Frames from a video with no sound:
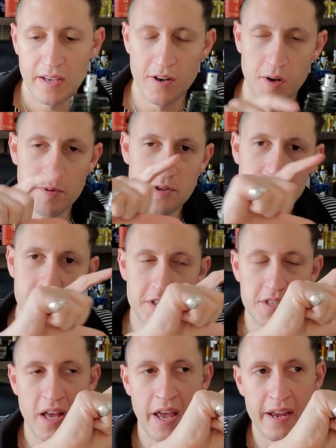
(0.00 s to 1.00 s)
it almost
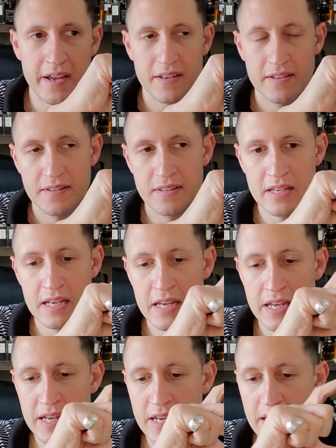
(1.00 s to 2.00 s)
looks like
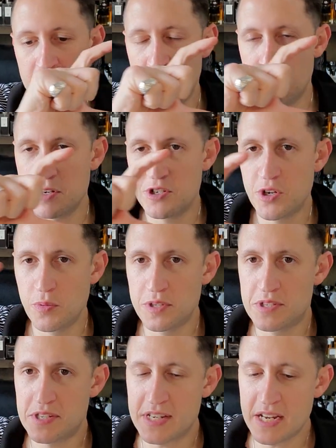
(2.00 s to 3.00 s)
the image you
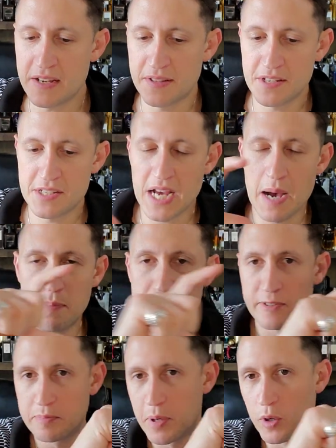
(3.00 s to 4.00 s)
would see on the top
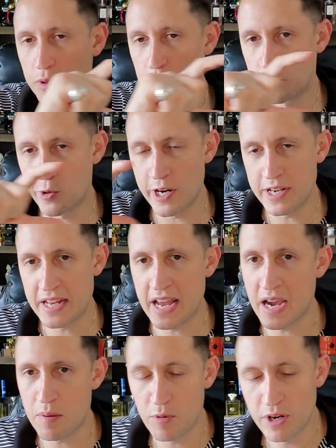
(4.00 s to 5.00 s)
of a Polaroid
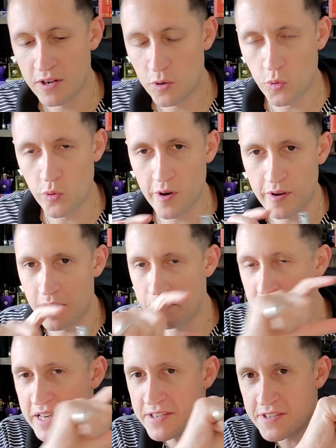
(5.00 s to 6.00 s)
camera or a
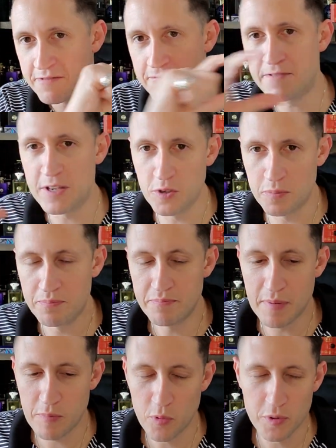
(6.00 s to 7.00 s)
piece of film.
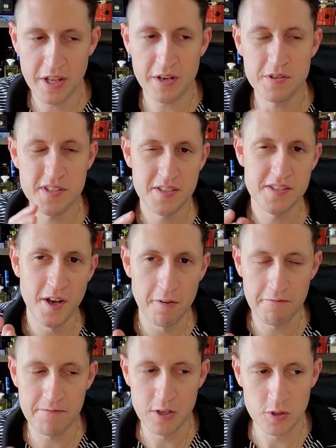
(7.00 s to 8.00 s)
Remember when they used to sell
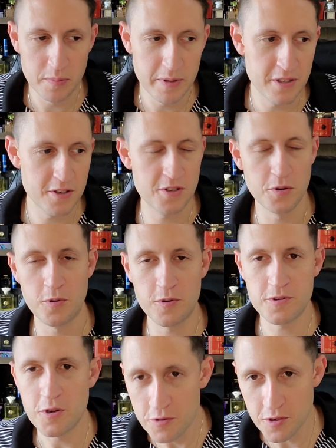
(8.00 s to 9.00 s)
film in the
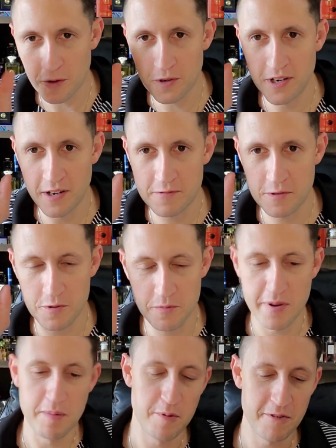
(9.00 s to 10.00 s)
stores? Who's old enough to
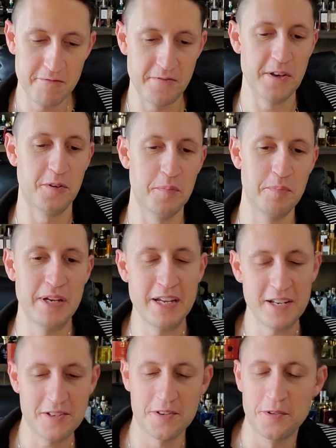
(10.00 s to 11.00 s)
remember film
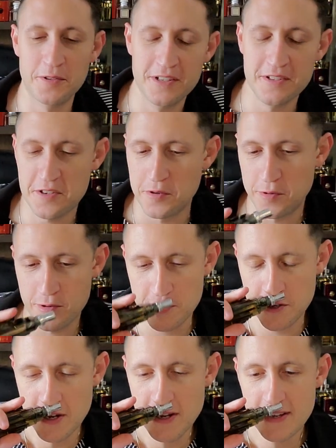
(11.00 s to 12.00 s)
being sold in
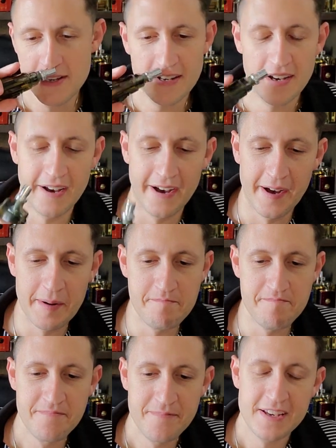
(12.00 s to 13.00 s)
stores?
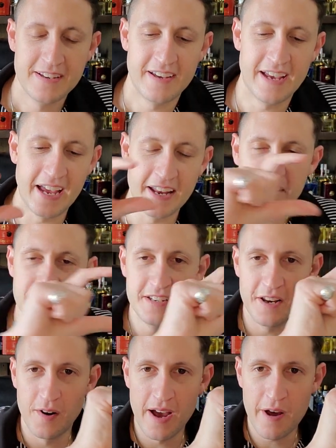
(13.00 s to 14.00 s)
Um, and
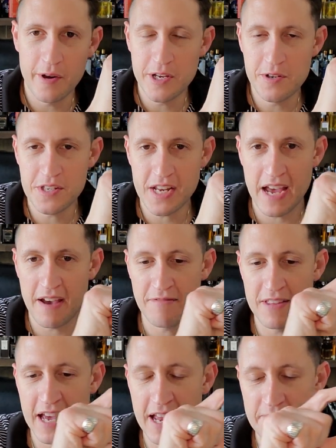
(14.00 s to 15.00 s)
you know how it used to
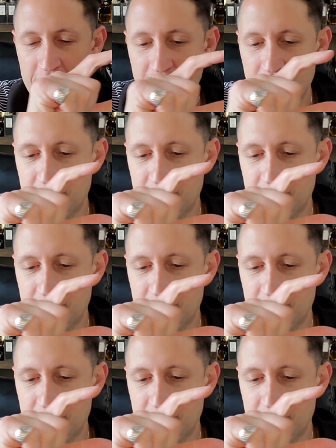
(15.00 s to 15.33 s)
have that